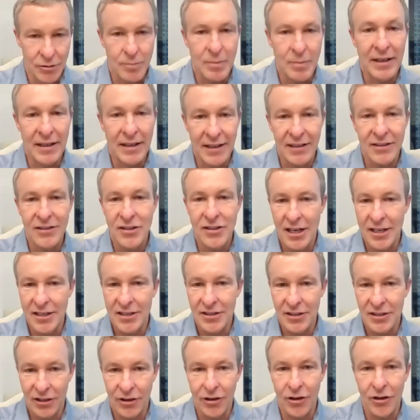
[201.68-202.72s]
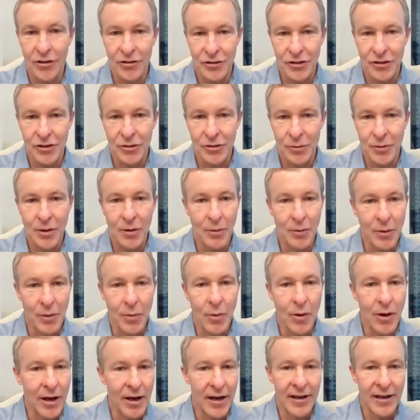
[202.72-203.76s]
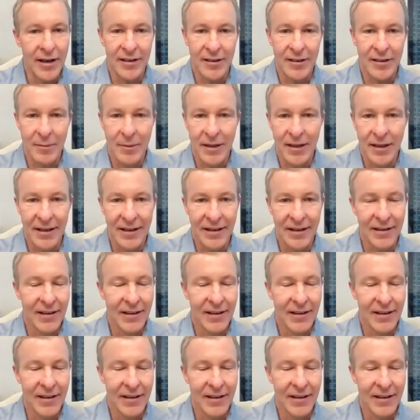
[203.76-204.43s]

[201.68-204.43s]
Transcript: begin changing the culture to what we wanted it to be.